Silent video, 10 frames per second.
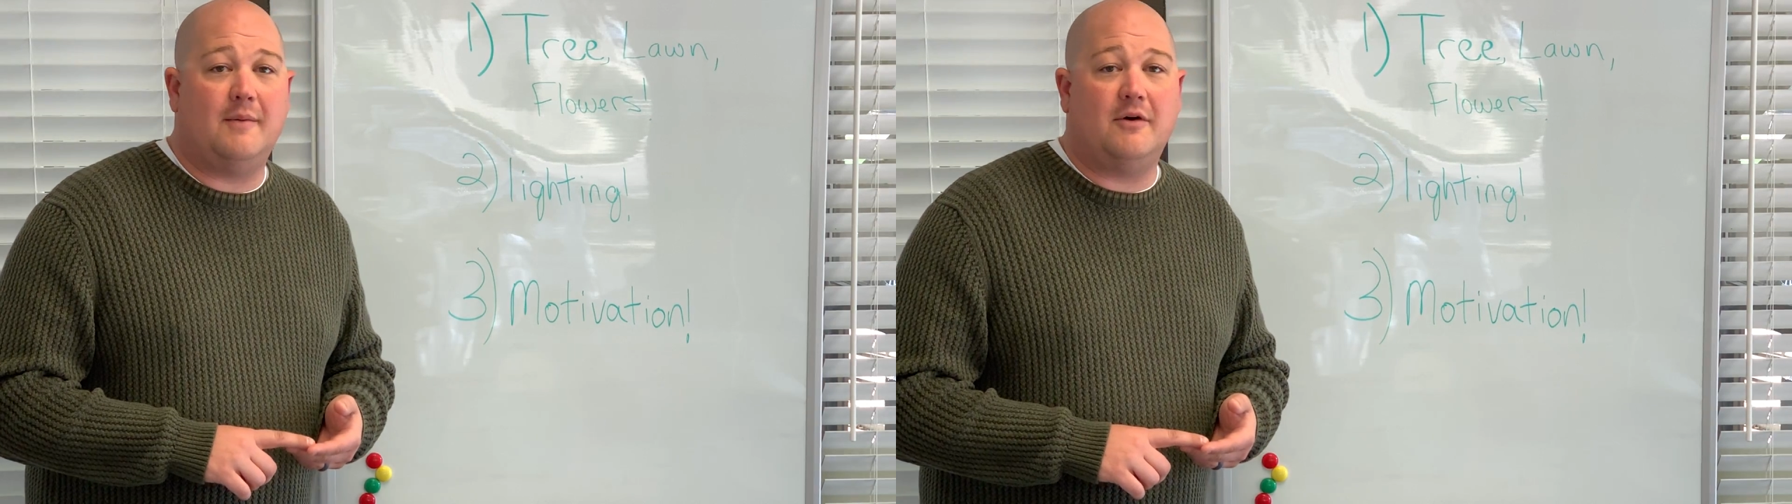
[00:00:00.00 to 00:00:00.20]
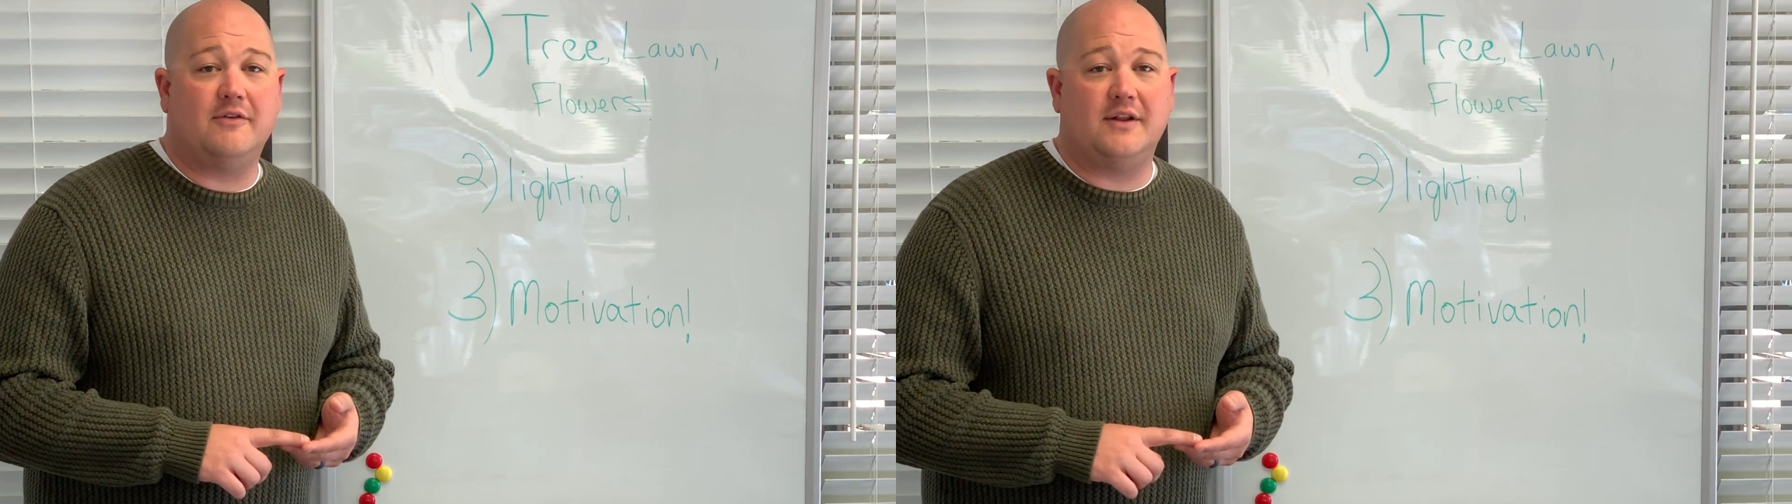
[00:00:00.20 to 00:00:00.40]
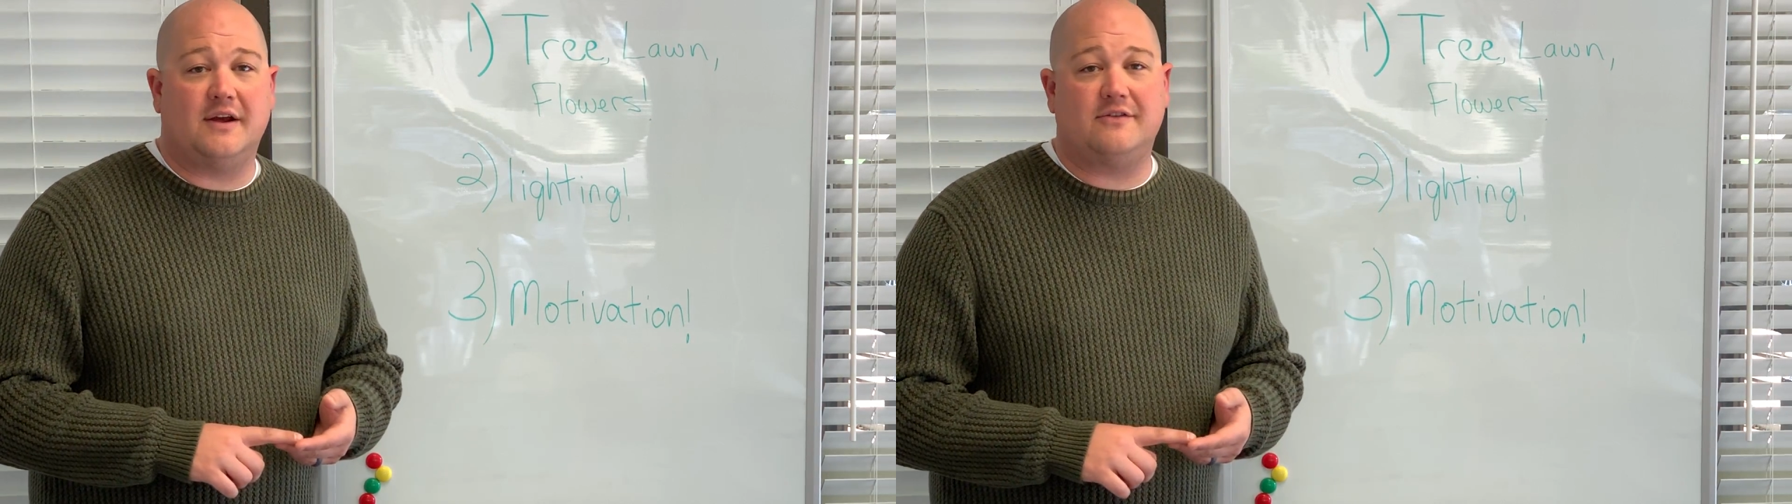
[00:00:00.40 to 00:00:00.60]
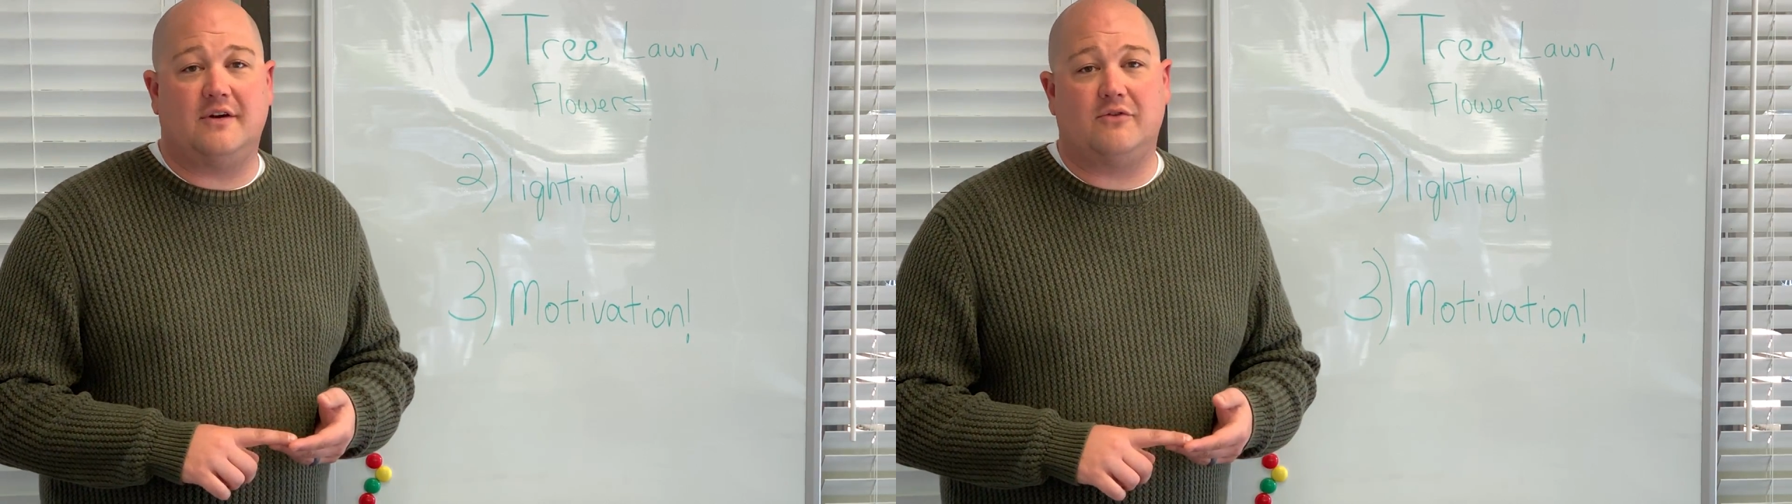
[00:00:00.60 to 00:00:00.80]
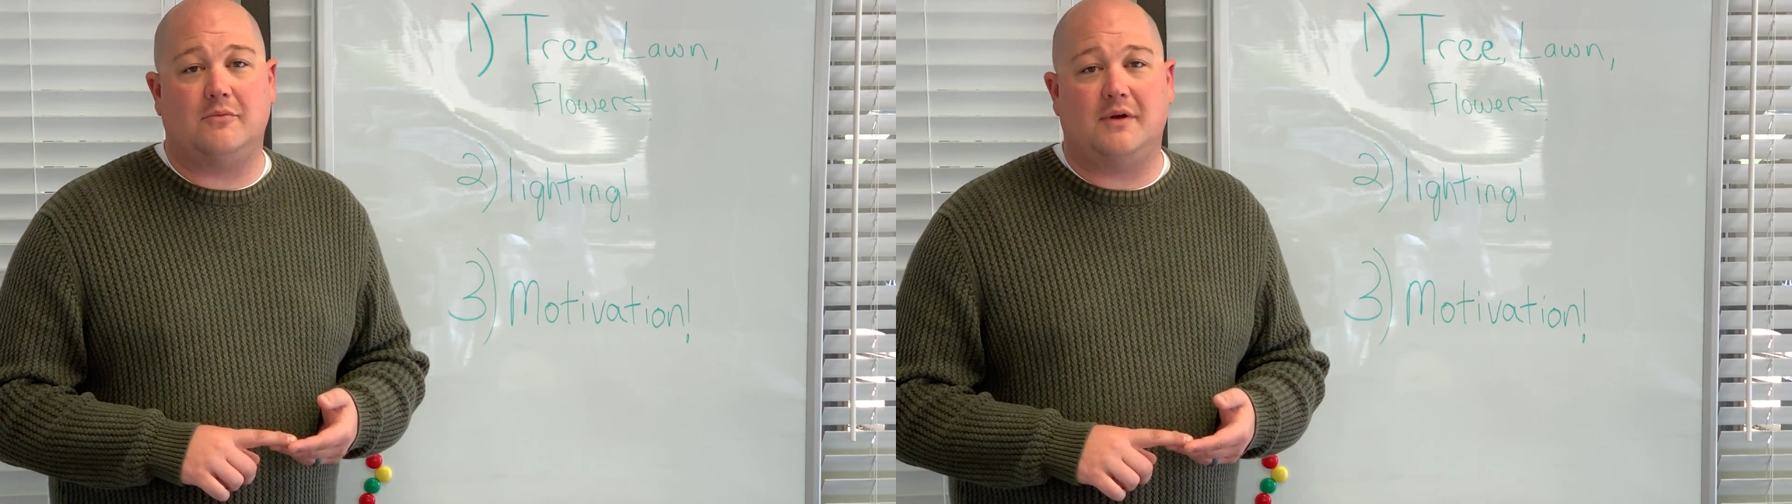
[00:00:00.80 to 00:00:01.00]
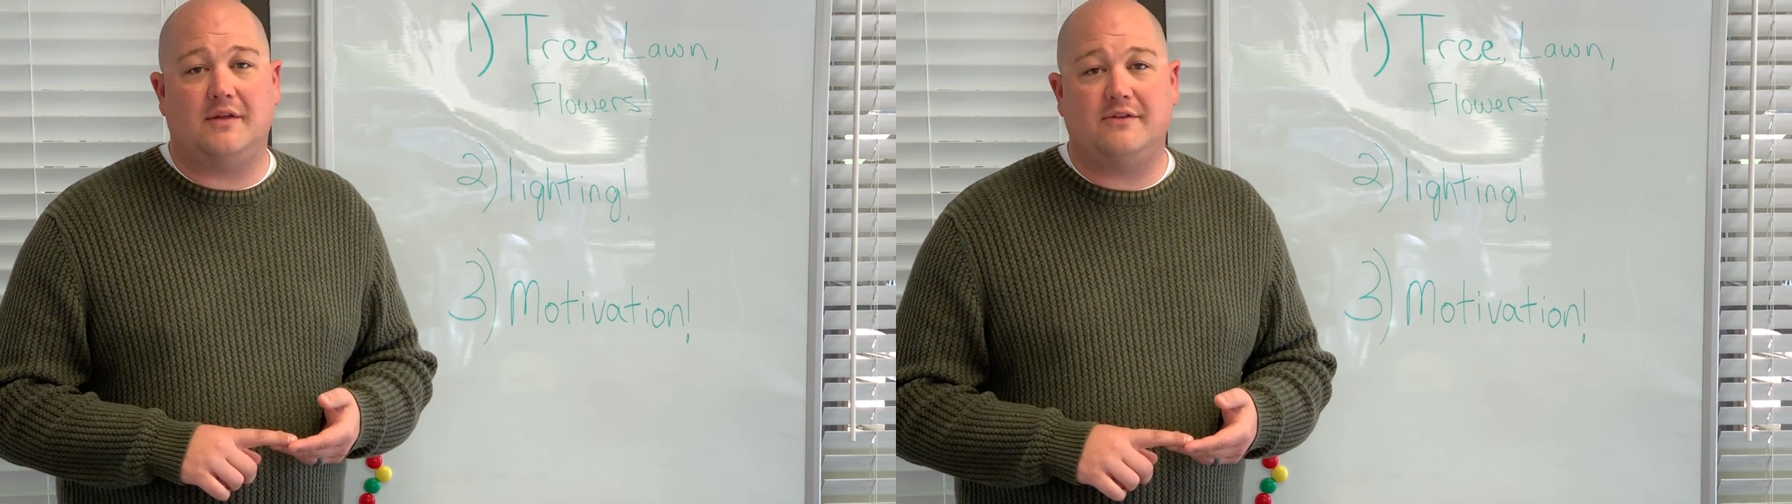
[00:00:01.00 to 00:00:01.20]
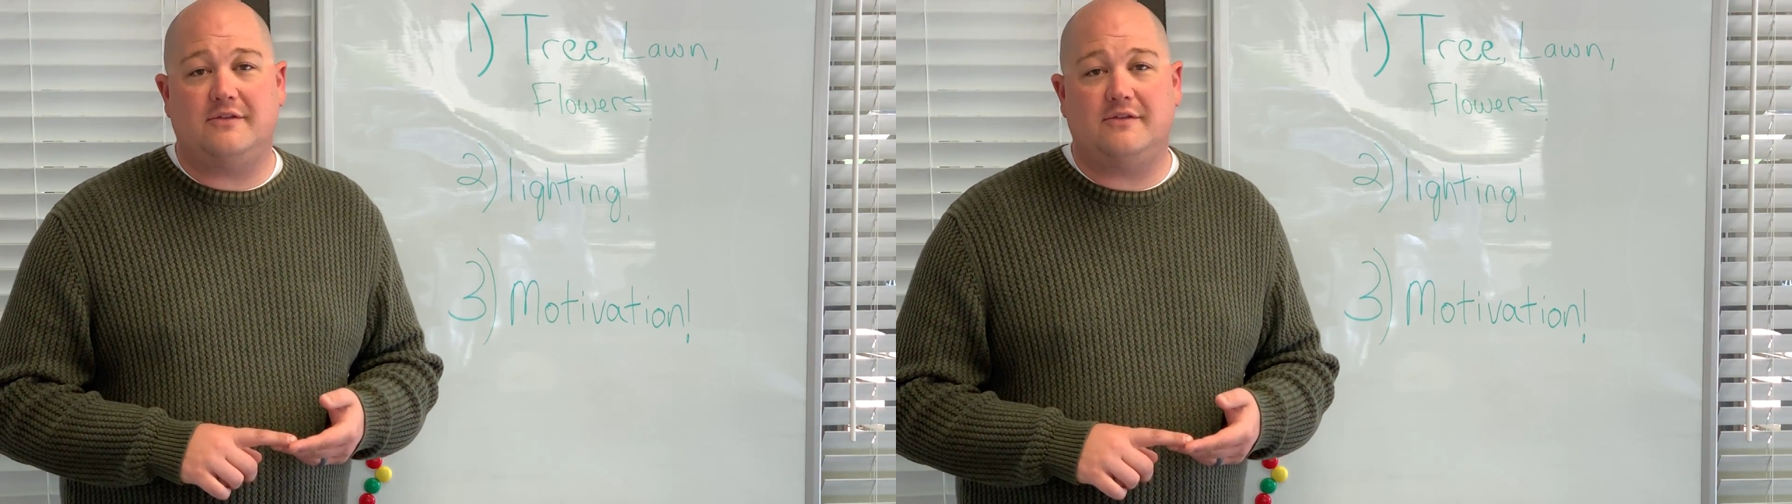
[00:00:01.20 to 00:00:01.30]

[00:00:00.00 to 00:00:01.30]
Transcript: over the next several months,